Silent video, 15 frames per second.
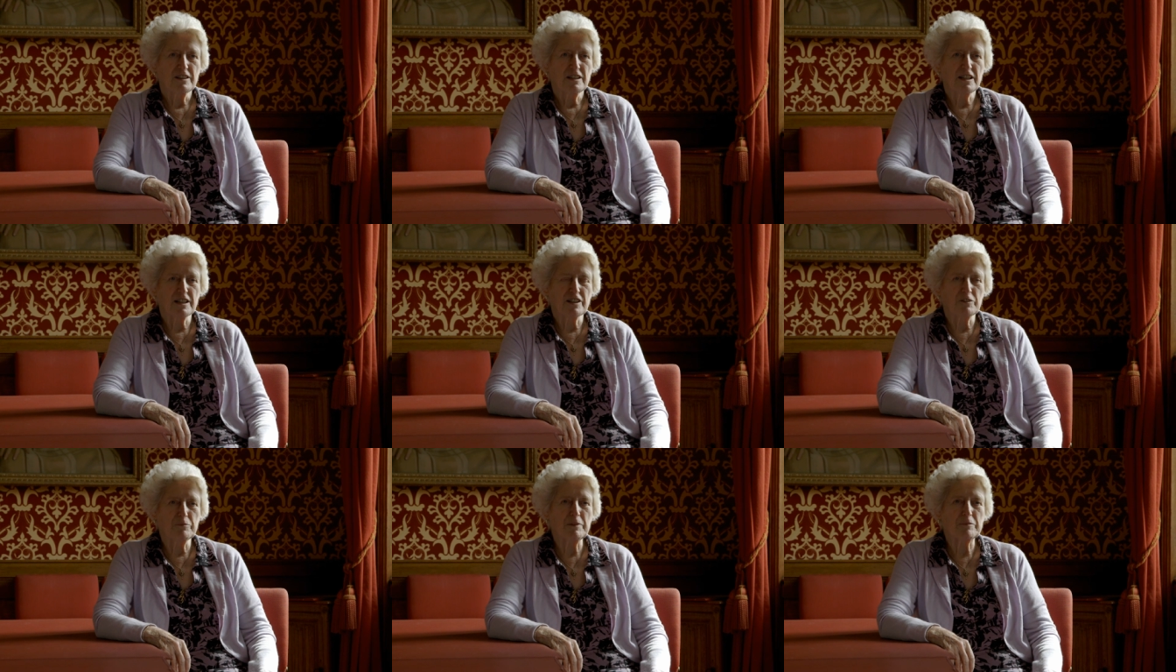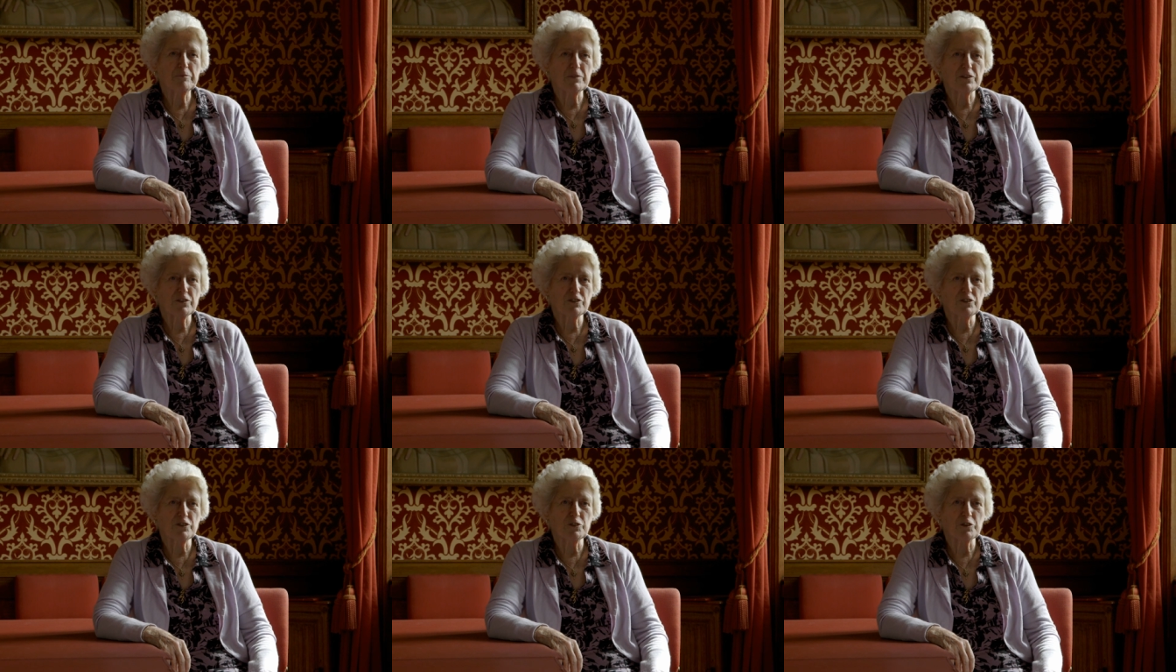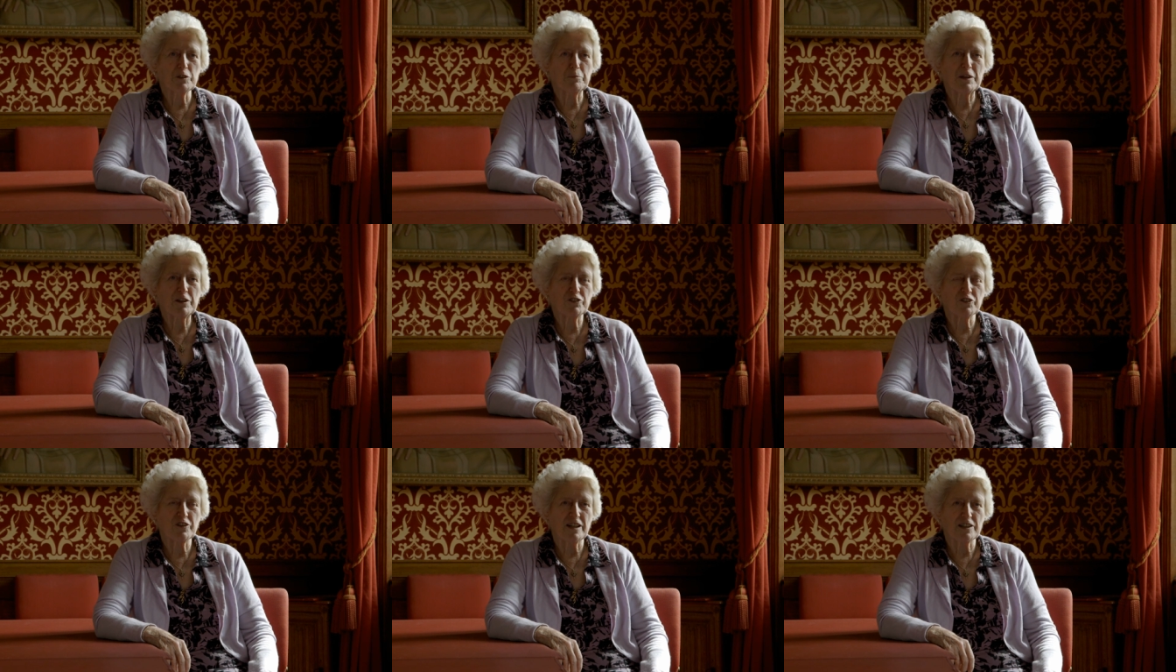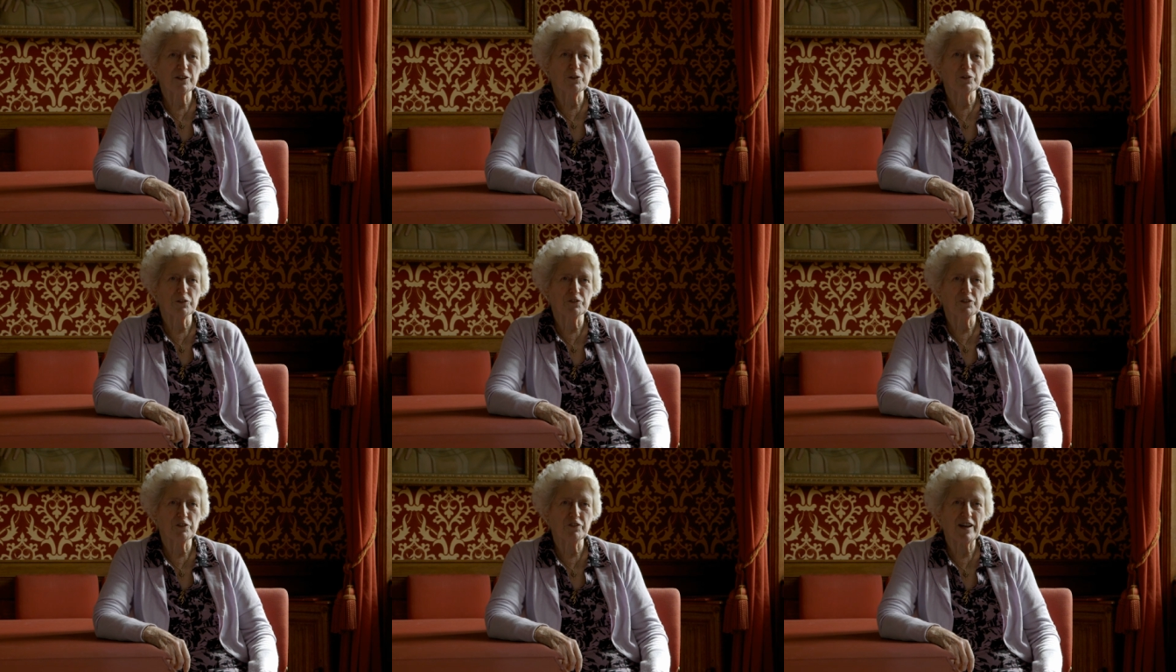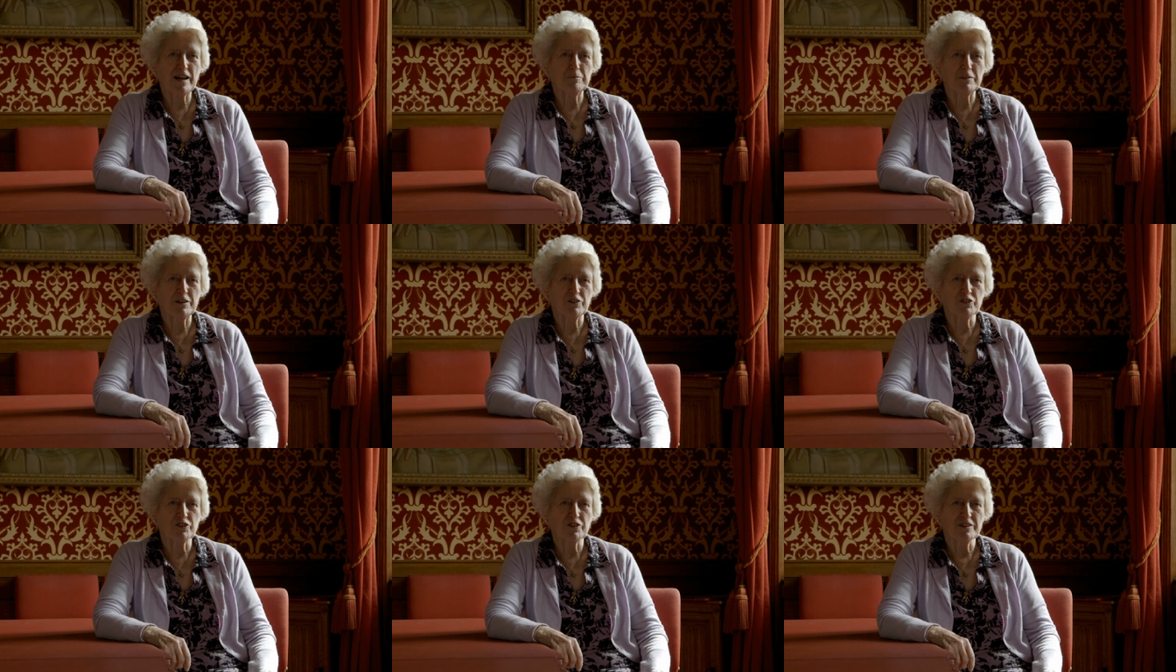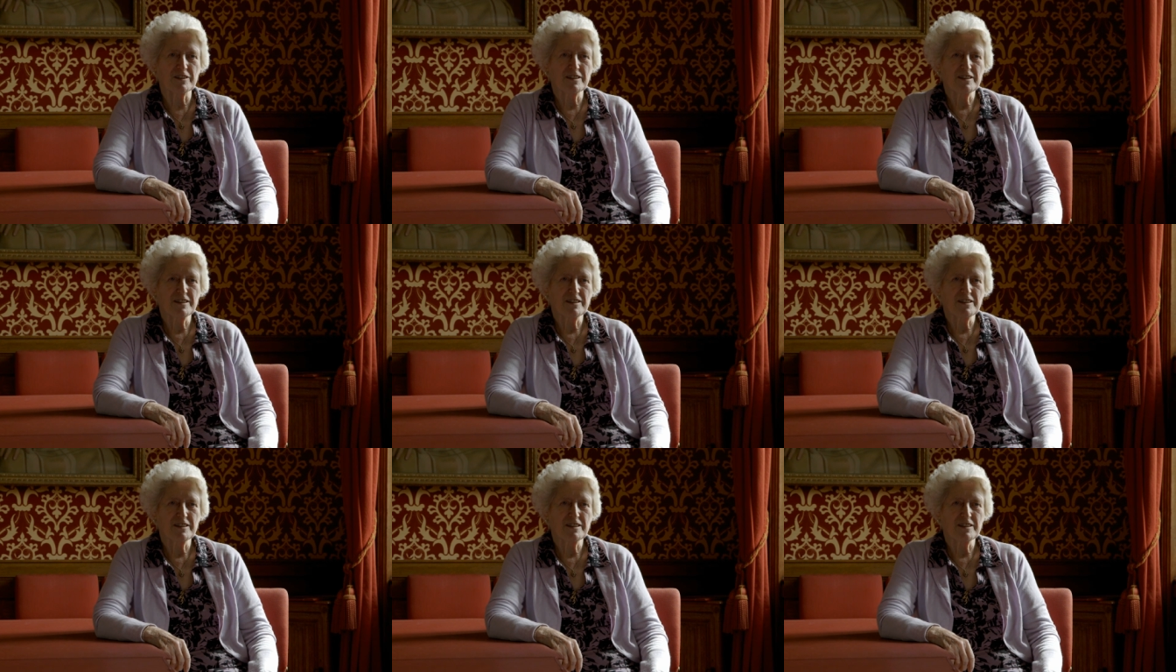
a commitment to do the best I could for families.